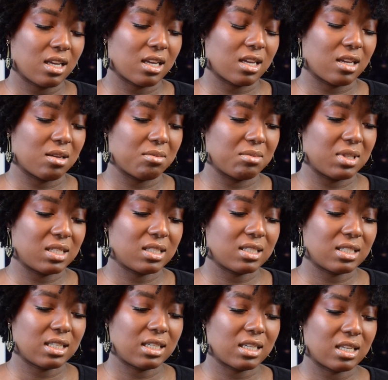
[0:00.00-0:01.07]
This
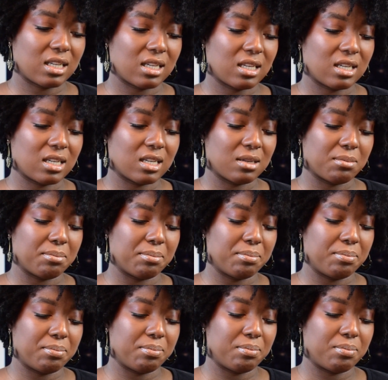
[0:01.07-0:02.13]
is like a
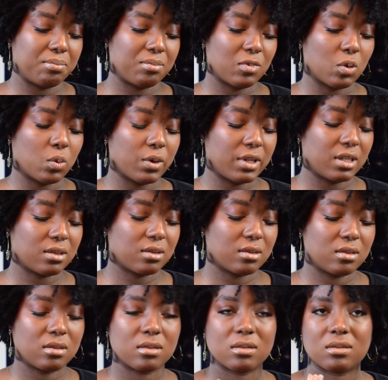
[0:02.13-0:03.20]

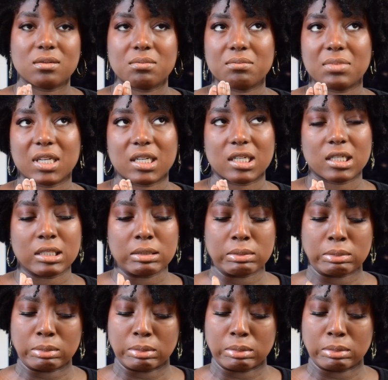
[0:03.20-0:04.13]
oil butter,